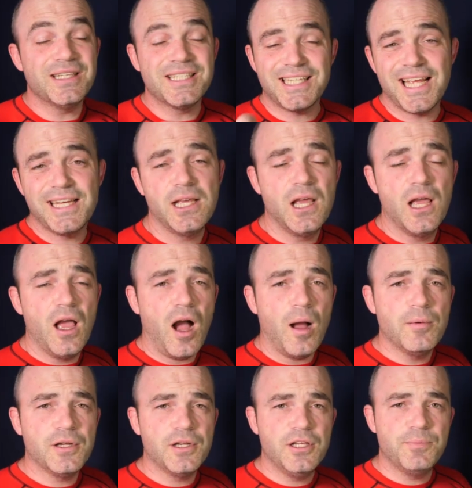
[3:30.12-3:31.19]
instead,
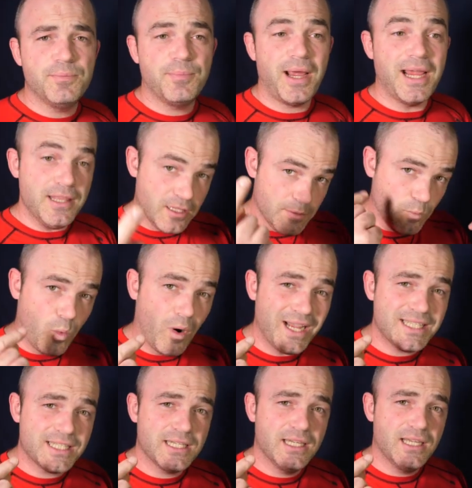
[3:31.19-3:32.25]
I'm going to paint them
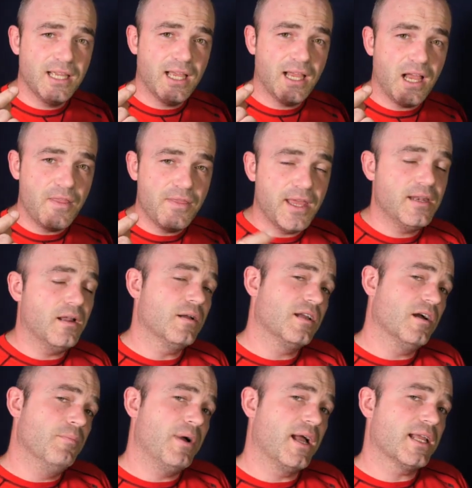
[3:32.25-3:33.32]
white, and then I'll
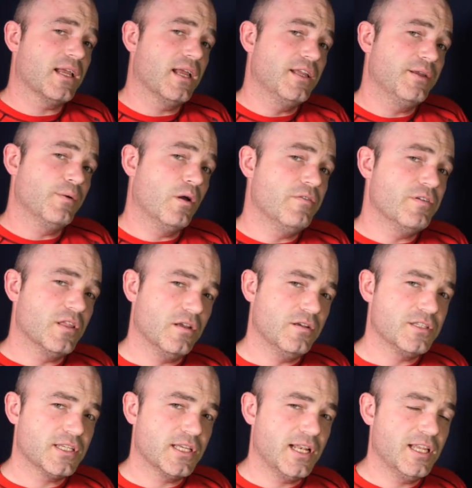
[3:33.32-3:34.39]
come back and go over
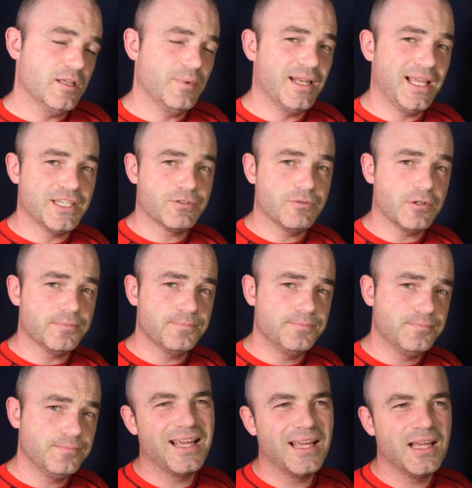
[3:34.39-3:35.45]
those a little bit later on.
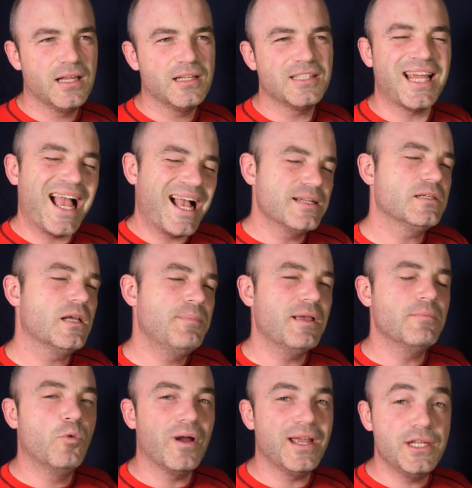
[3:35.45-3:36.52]
To add a bit more